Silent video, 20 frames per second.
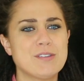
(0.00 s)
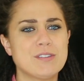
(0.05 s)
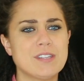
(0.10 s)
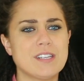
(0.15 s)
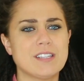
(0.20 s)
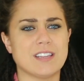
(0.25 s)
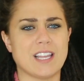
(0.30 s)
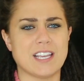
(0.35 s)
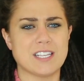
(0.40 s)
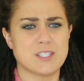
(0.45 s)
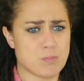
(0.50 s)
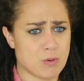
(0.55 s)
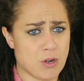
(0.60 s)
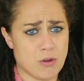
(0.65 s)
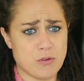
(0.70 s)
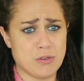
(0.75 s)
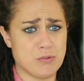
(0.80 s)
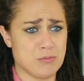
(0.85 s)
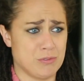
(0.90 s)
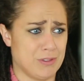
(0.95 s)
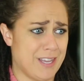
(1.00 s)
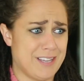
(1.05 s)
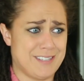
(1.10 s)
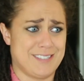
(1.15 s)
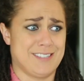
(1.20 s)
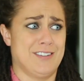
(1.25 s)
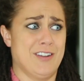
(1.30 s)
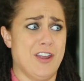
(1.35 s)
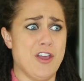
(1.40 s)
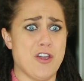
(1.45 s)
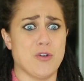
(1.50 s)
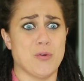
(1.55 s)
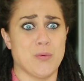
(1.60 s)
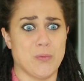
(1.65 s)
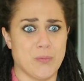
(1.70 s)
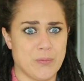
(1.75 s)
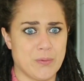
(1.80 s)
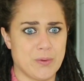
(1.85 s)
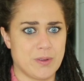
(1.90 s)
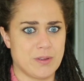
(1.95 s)
the only lesbro you les know.
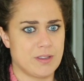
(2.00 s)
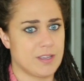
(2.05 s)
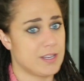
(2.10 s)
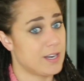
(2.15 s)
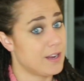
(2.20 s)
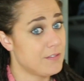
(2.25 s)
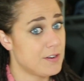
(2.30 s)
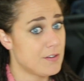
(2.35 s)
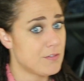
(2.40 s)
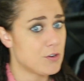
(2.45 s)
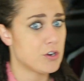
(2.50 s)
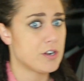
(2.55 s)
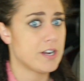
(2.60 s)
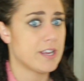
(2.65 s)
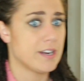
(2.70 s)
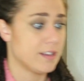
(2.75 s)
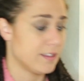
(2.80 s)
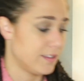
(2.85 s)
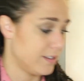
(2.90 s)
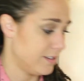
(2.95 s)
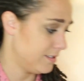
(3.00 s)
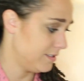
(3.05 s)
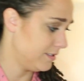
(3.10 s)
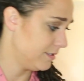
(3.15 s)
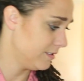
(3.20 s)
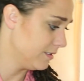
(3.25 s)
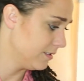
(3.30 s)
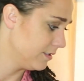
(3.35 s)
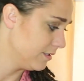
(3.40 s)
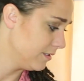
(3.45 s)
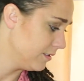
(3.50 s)
And I've never heard any of this.